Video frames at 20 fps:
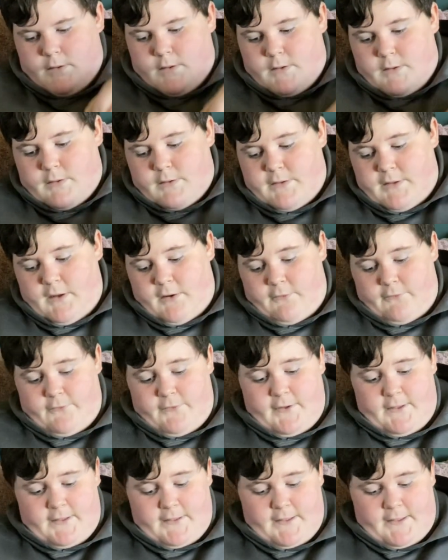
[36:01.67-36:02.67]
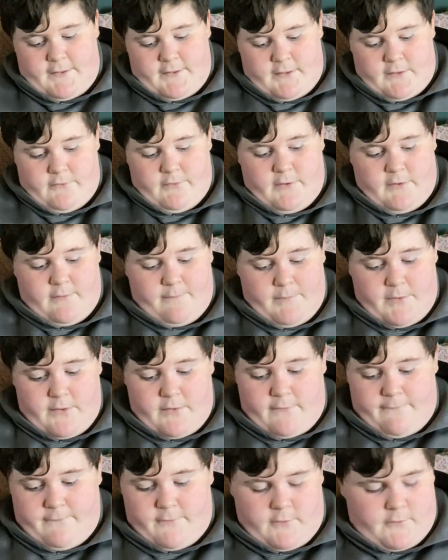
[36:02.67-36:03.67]
Still really nice lure. It's
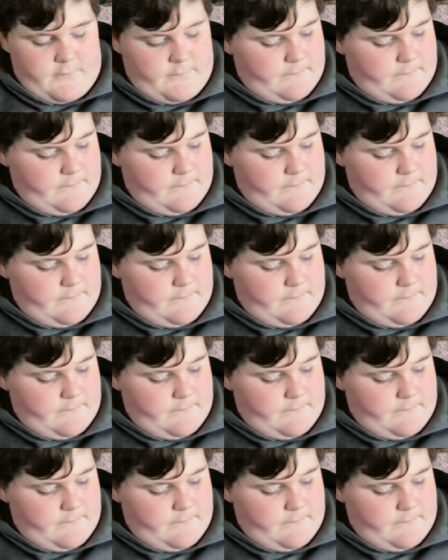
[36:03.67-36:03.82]
beautiful.